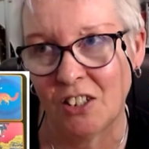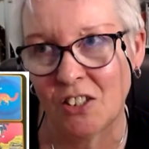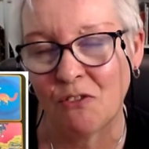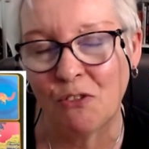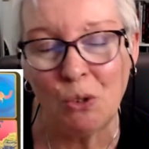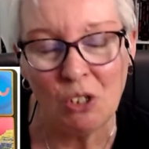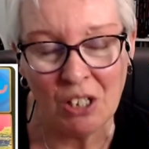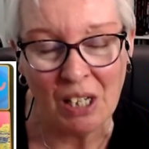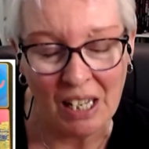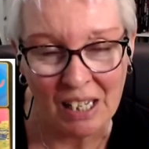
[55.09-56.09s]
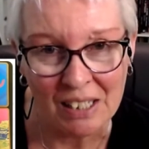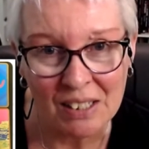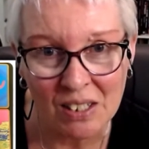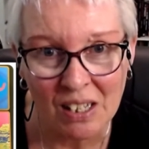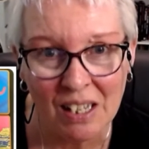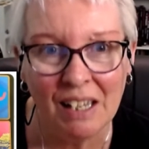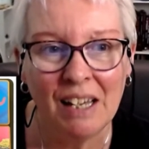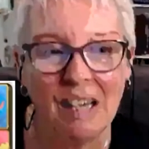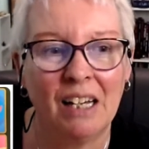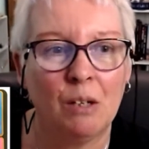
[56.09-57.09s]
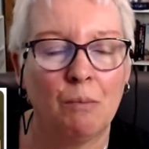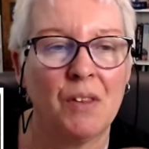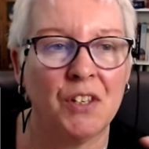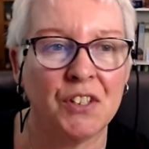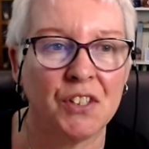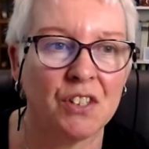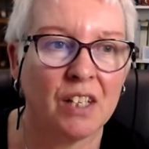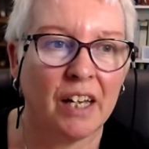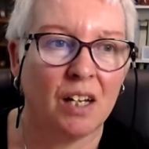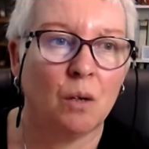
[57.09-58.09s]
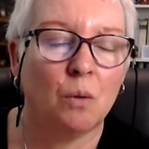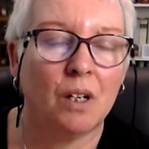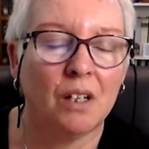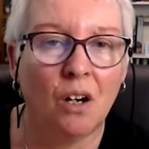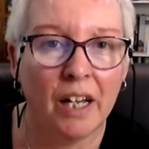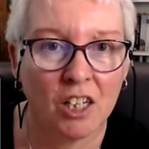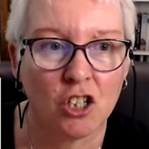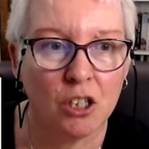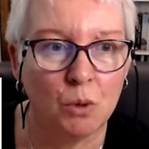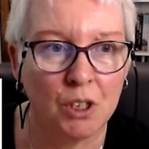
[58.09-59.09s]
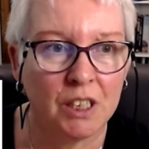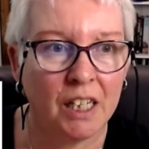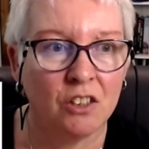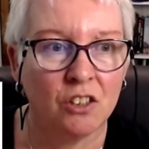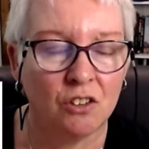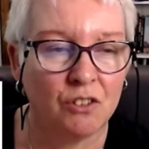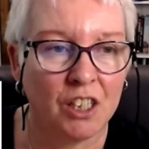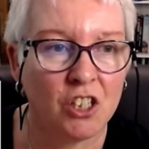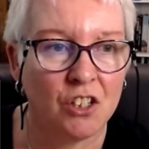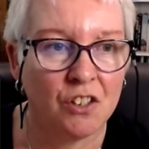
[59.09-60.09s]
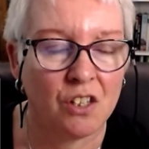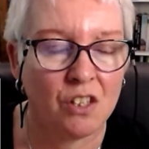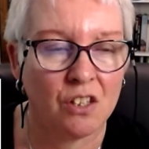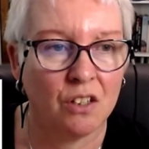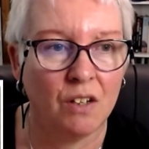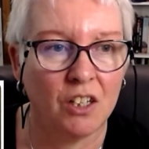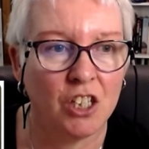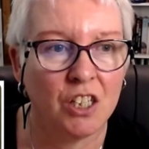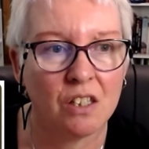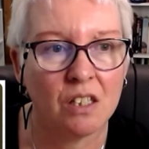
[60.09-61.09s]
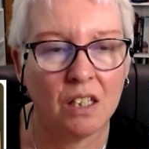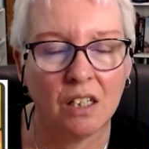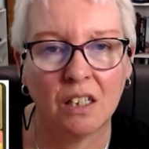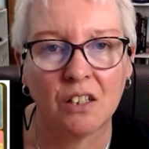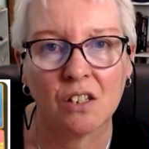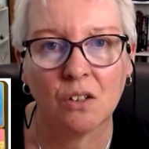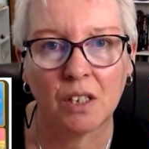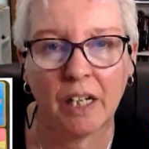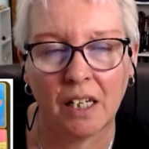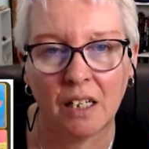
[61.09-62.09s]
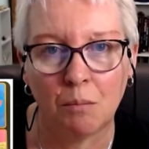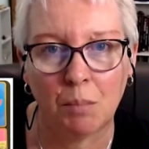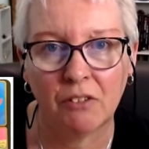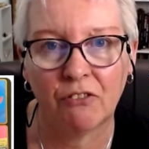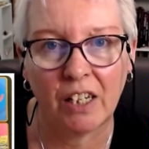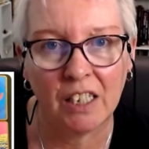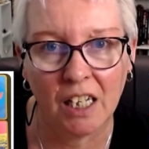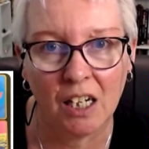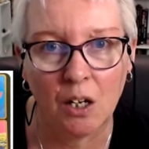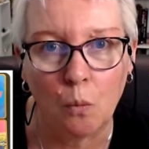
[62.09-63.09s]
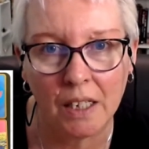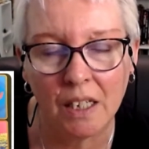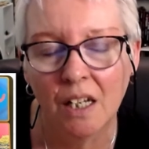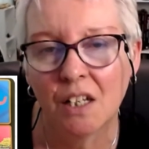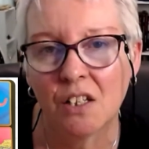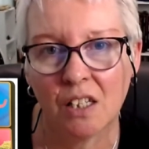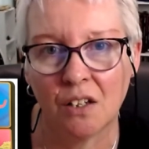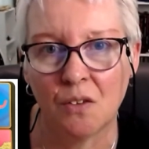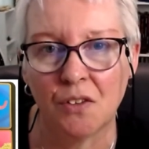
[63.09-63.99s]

fortune cards, this is how I actually worked out the directions. So as you can see, it's got a big fat yellow 1. So